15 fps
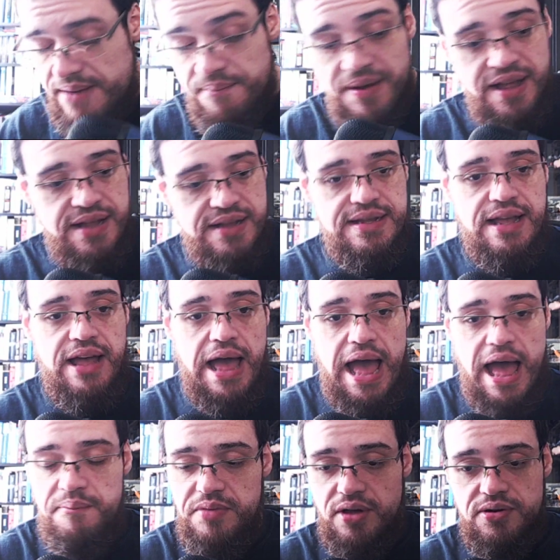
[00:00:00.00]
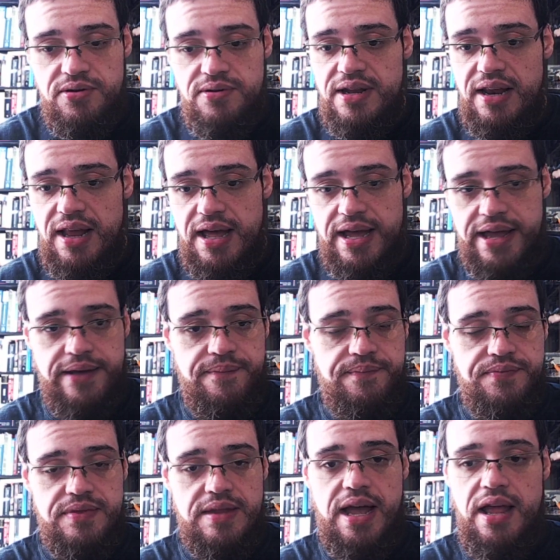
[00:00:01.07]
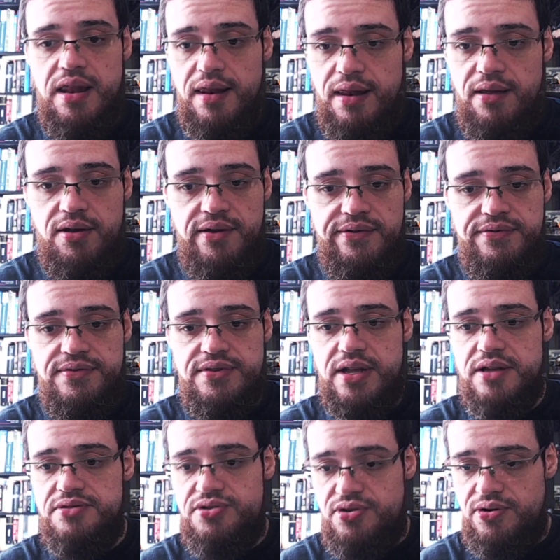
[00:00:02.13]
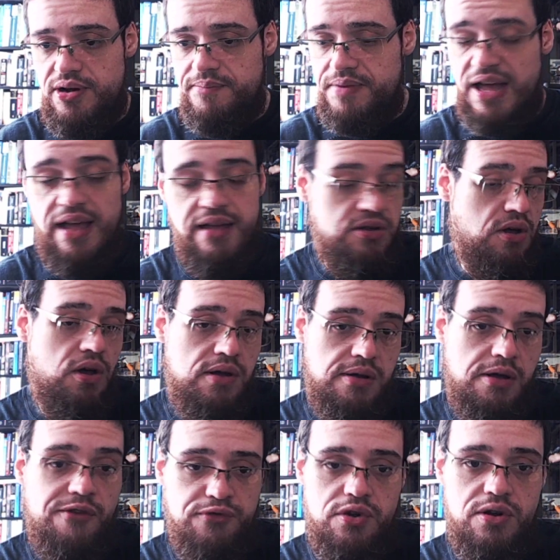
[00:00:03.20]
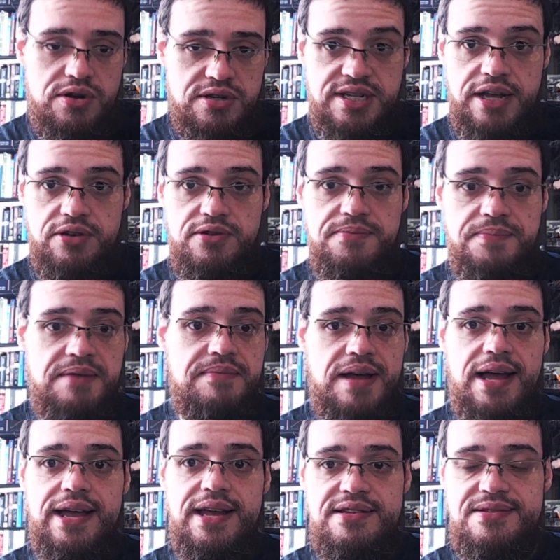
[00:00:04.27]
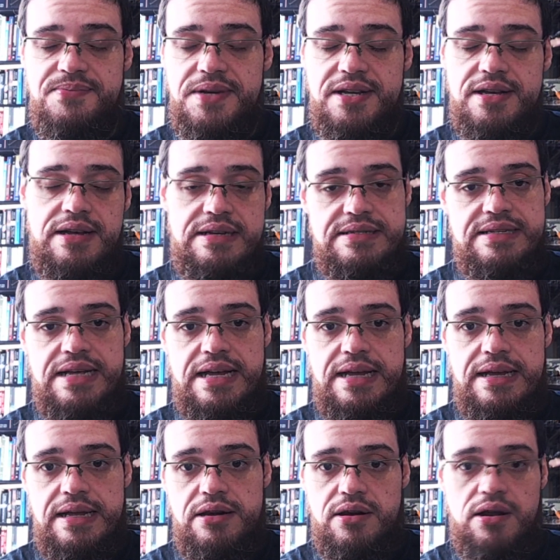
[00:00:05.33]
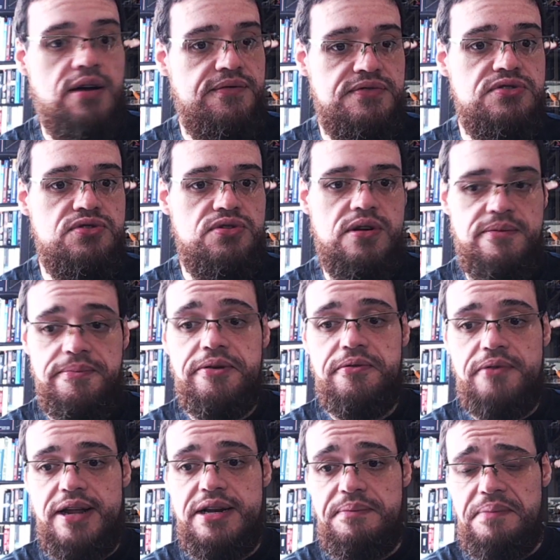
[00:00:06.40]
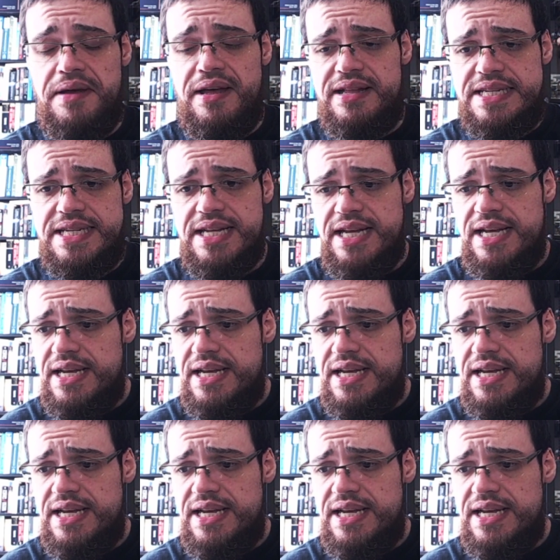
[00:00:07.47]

But I'm not gonna lie, I loved Trump. I, of course, I could be biased because I love Trump already, but